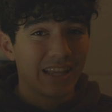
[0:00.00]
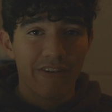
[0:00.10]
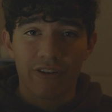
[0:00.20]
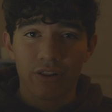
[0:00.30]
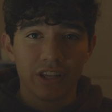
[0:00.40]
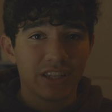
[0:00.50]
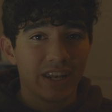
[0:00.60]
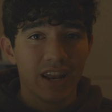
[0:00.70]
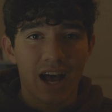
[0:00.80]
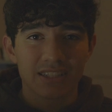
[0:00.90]
definitely
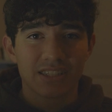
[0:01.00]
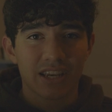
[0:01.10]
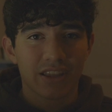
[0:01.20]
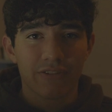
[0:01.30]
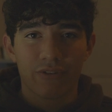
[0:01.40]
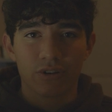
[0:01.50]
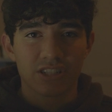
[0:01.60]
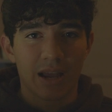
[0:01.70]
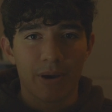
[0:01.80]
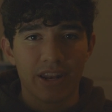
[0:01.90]
did not stick the
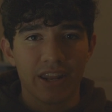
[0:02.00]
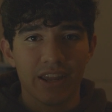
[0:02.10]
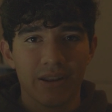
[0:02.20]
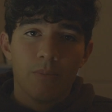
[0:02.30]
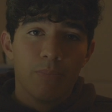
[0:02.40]
first time I did it.